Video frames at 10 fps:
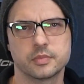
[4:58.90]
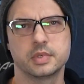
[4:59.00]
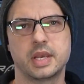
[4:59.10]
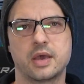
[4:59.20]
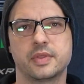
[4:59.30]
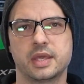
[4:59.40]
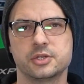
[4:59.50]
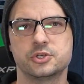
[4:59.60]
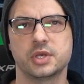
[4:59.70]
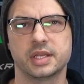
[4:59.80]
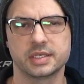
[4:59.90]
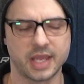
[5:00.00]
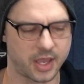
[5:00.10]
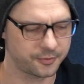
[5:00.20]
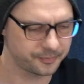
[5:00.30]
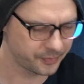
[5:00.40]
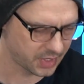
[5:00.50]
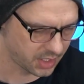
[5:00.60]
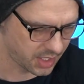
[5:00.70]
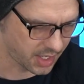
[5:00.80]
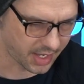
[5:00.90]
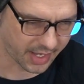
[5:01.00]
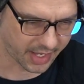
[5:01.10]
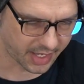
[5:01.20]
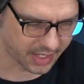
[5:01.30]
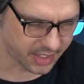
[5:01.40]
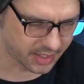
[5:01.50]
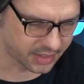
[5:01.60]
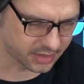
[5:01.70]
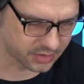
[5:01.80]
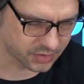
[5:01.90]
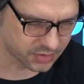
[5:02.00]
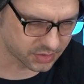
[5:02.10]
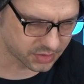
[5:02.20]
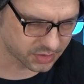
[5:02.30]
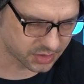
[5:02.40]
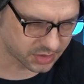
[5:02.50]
now that is shutting down. And